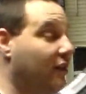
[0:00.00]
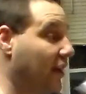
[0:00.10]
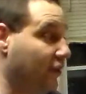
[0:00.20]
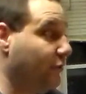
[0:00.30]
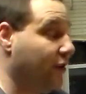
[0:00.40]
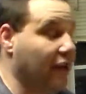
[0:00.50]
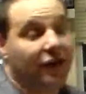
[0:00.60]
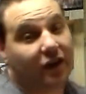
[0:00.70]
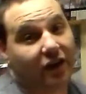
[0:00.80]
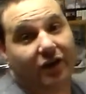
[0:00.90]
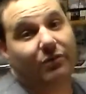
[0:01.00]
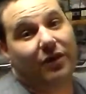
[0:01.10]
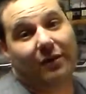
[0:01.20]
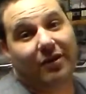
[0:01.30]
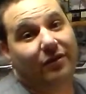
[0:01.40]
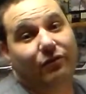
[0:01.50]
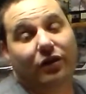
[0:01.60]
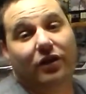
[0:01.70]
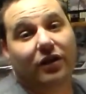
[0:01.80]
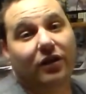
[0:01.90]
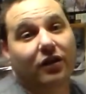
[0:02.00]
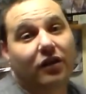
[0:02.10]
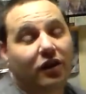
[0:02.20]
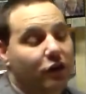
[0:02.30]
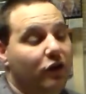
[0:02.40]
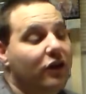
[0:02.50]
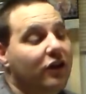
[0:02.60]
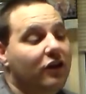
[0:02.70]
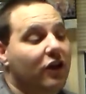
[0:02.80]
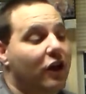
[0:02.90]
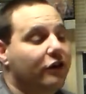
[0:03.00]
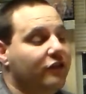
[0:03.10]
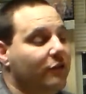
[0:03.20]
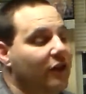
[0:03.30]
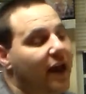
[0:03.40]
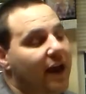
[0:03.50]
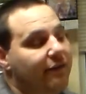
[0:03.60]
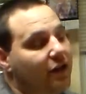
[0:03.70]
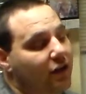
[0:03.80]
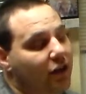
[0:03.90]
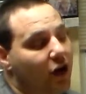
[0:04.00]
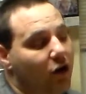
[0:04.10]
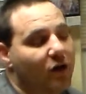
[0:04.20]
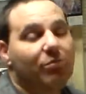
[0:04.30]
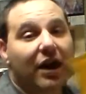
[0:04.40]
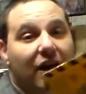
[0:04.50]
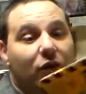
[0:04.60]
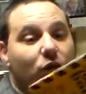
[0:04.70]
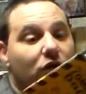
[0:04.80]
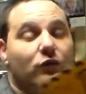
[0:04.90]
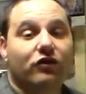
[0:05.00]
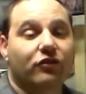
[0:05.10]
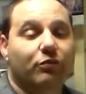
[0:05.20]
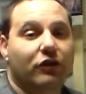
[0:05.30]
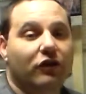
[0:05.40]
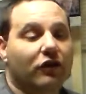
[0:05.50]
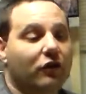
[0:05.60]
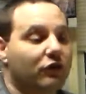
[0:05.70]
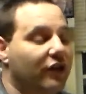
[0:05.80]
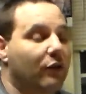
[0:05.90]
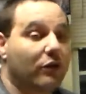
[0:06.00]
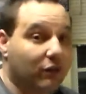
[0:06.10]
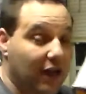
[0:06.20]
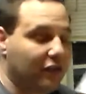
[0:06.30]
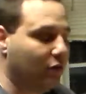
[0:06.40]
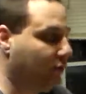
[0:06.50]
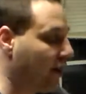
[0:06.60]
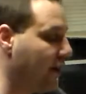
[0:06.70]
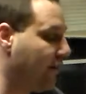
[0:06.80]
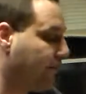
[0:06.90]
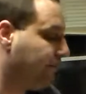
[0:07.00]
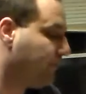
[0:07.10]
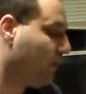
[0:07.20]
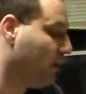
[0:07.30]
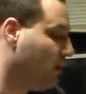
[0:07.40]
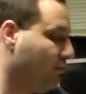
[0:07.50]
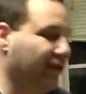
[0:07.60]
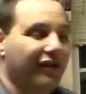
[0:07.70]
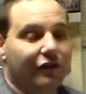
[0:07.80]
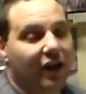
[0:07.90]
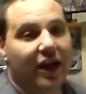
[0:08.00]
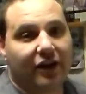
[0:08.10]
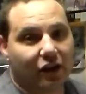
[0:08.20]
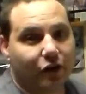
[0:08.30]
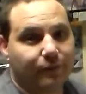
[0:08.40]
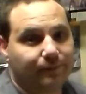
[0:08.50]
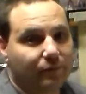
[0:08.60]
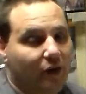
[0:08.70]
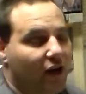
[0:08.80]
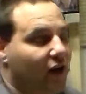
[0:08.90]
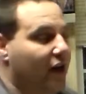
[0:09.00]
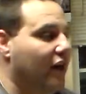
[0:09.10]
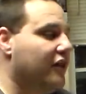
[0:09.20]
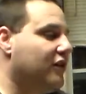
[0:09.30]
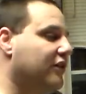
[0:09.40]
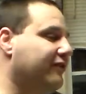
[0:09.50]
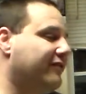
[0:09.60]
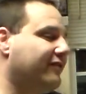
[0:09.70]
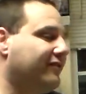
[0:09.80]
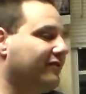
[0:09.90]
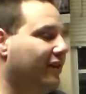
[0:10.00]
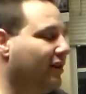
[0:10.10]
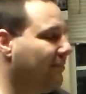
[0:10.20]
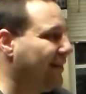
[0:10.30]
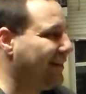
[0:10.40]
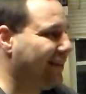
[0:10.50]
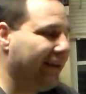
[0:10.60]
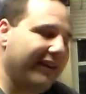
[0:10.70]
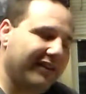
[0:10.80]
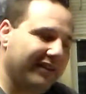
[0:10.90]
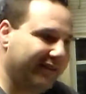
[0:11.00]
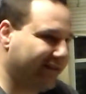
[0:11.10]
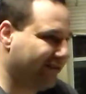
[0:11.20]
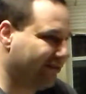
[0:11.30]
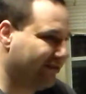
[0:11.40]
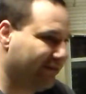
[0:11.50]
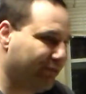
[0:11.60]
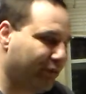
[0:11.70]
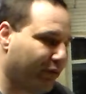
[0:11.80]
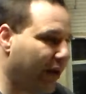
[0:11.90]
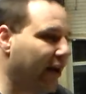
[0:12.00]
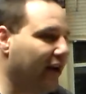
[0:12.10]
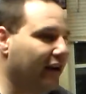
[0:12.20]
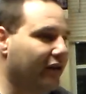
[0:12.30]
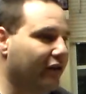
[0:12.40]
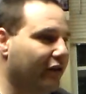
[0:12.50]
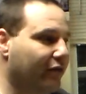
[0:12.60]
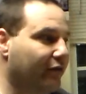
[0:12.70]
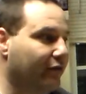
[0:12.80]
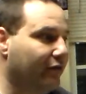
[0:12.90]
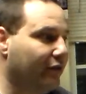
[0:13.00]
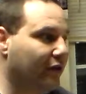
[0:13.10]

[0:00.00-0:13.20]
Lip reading: that you can get in them. I mean, really. You didn't get the dogs in them. And they have a dog companion one, which is pretty good, which I would have liked to have had. But other than that, no. And then let's talk about the endless parade of